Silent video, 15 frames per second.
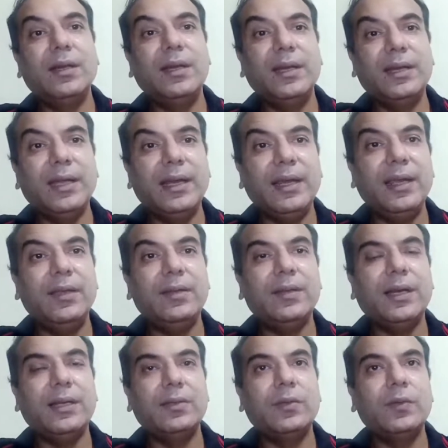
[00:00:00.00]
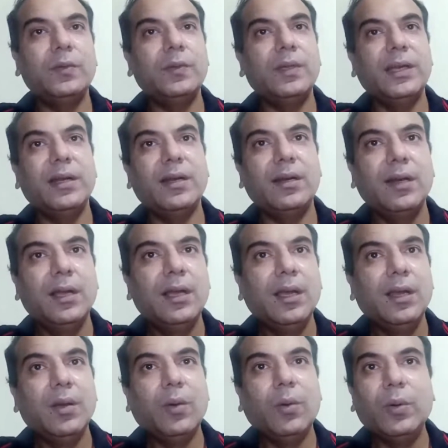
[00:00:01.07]
retailing that through their
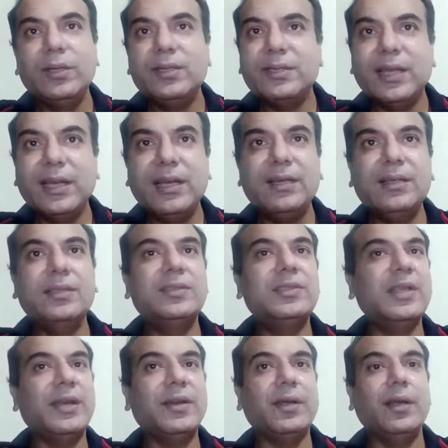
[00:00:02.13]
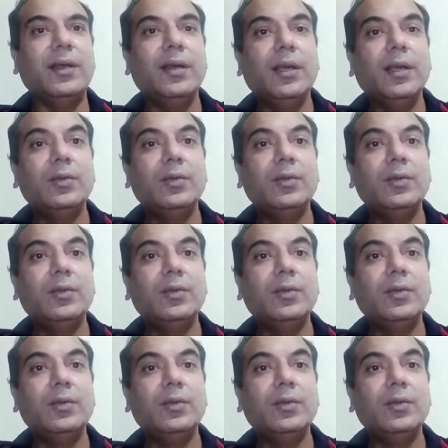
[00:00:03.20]
wholesale channel.